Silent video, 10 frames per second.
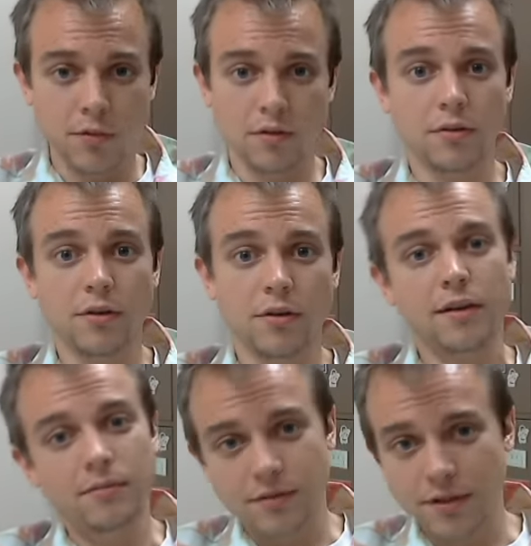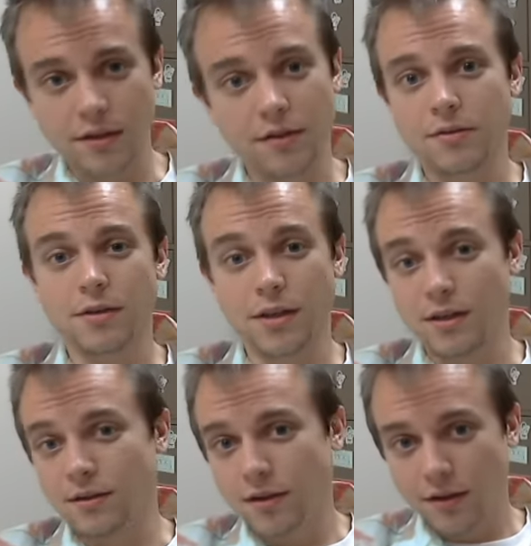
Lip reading: chlorate, ClO3,